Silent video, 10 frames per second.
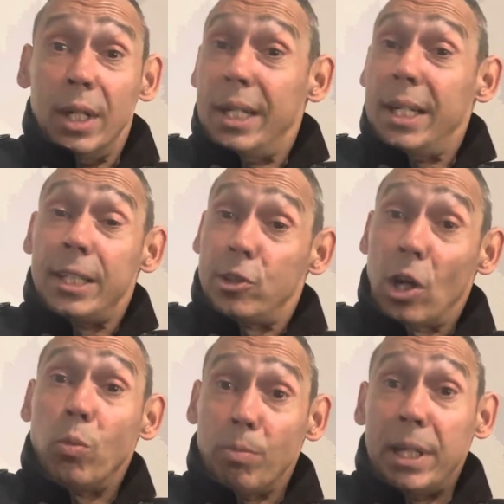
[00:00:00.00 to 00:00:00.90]
It
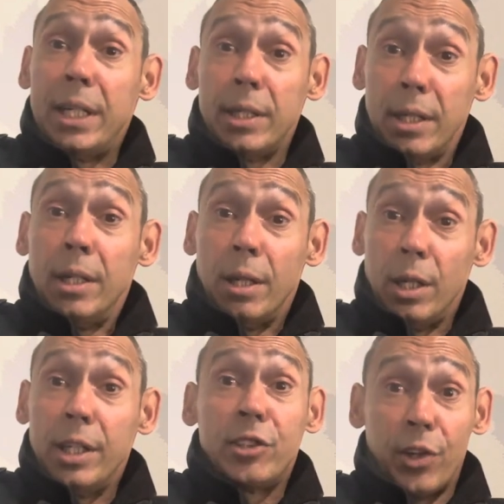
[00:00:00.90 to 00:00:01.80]
don't mean
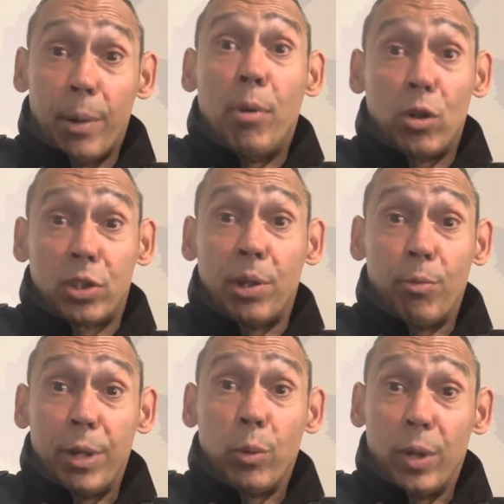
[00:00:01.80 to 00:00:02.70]
it's in the boxing
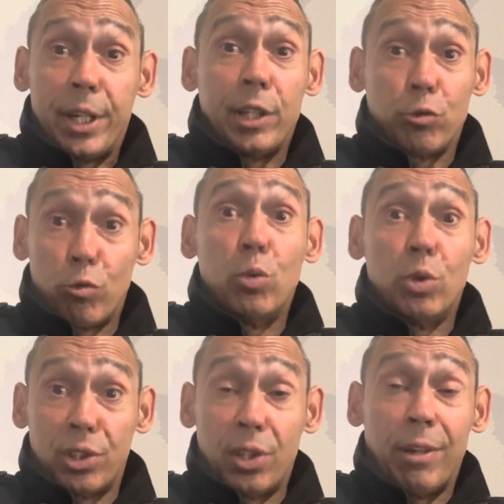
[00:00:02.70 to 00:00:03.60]
ring where there's
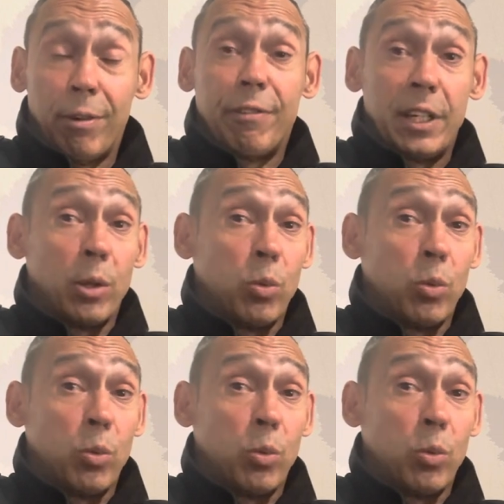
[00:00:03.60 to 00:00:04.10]
rules and everything,